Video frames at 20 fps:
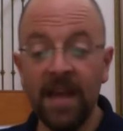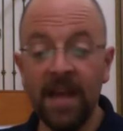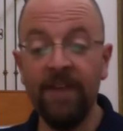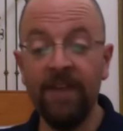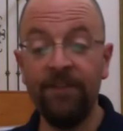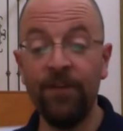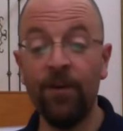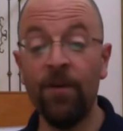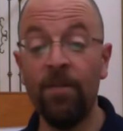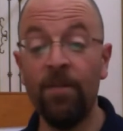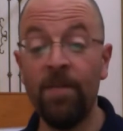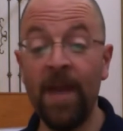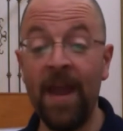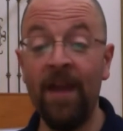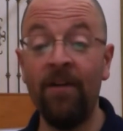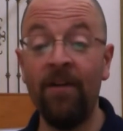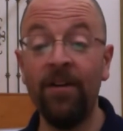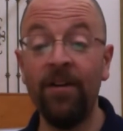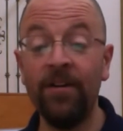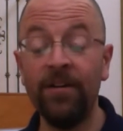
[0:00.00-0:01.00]
If you're a
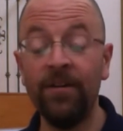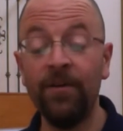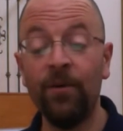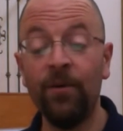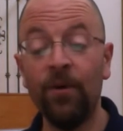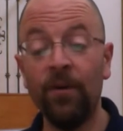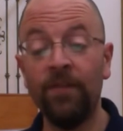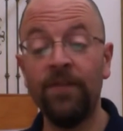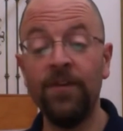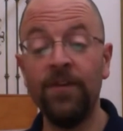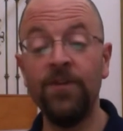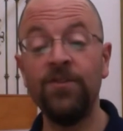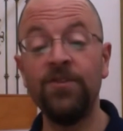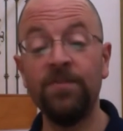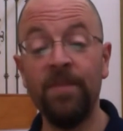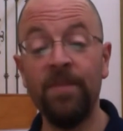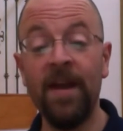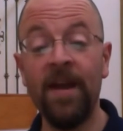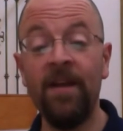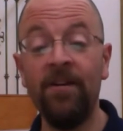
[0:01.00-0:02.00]
parent or a future
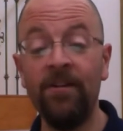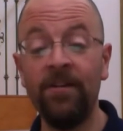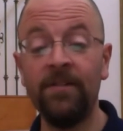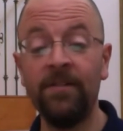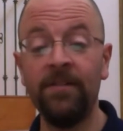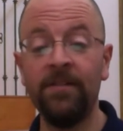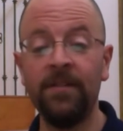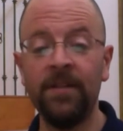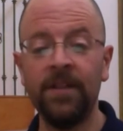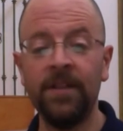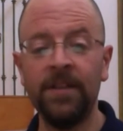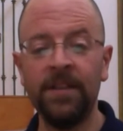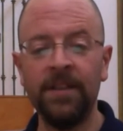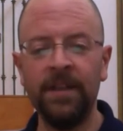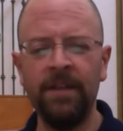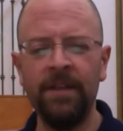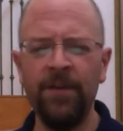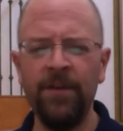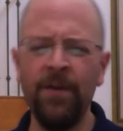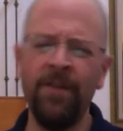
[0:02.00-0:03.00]
parent,
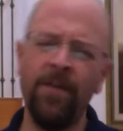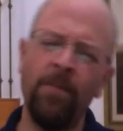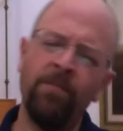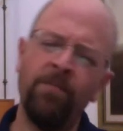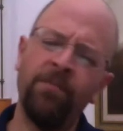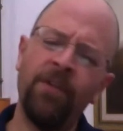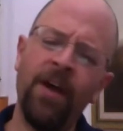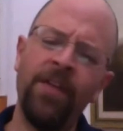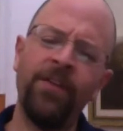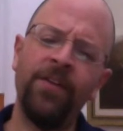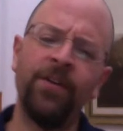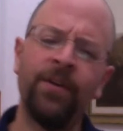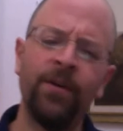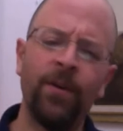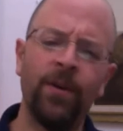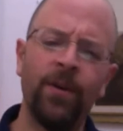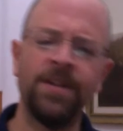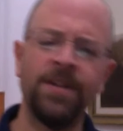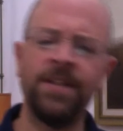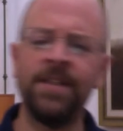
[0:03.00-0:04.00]
if you have a brother
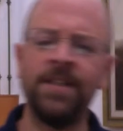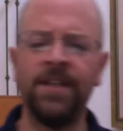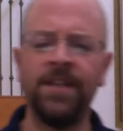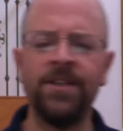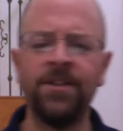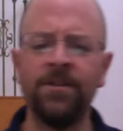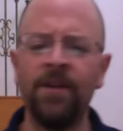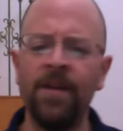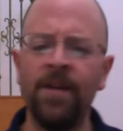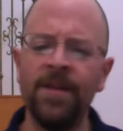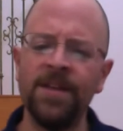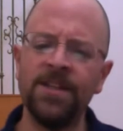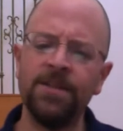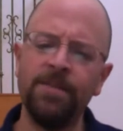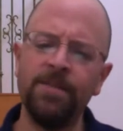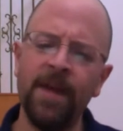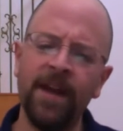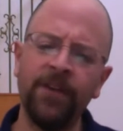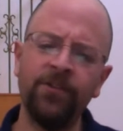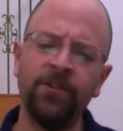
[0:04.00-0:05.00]
or a sister on the
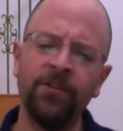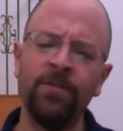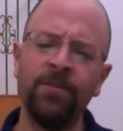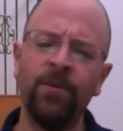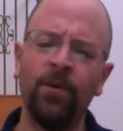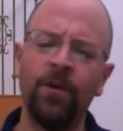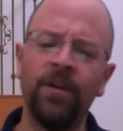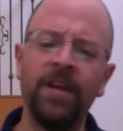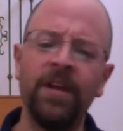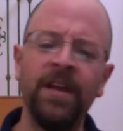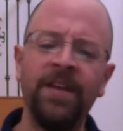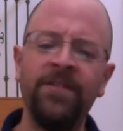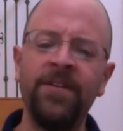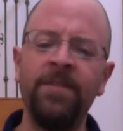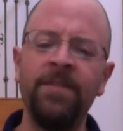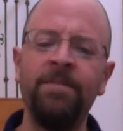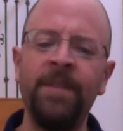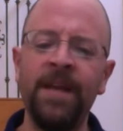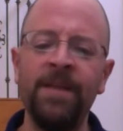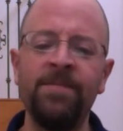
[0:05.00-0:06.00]
spectrum, or
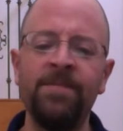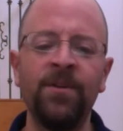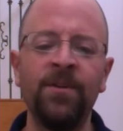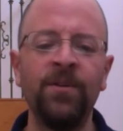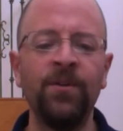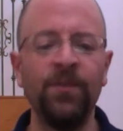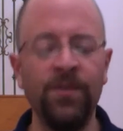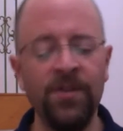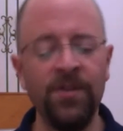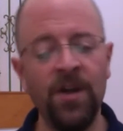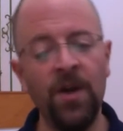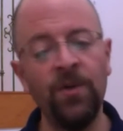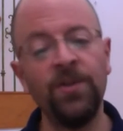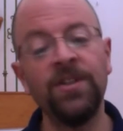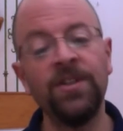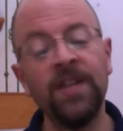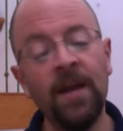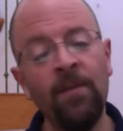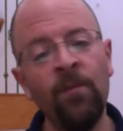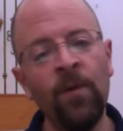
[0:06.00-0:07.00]
even people who know
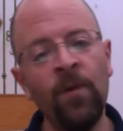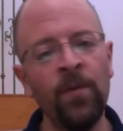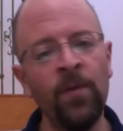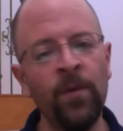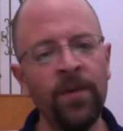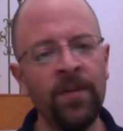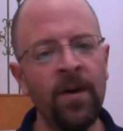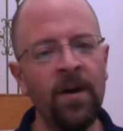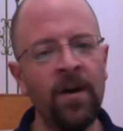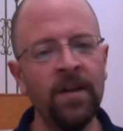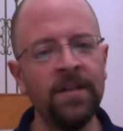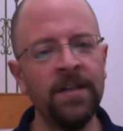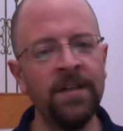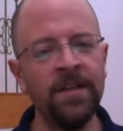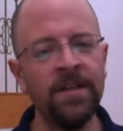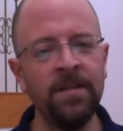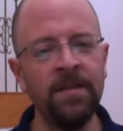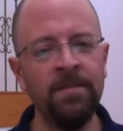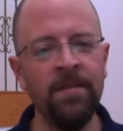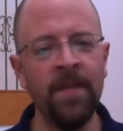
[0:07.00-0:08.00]
someone with
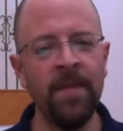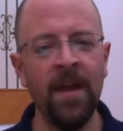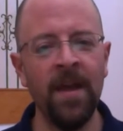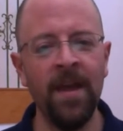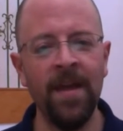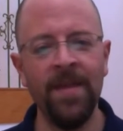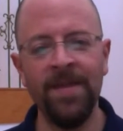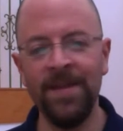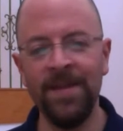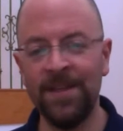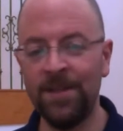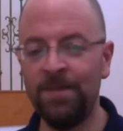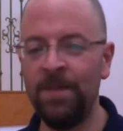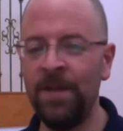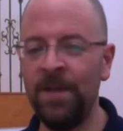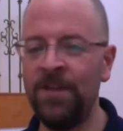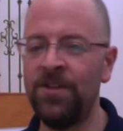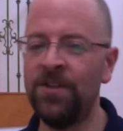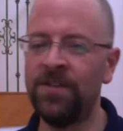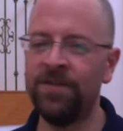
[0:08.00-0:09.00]
autism, this
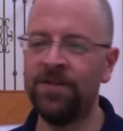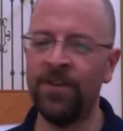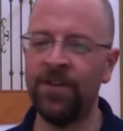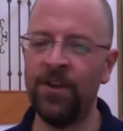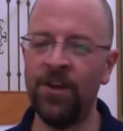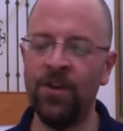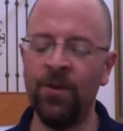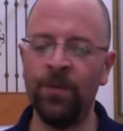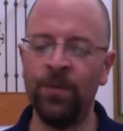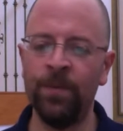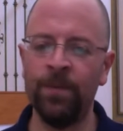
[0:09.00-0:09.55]
speech is for you.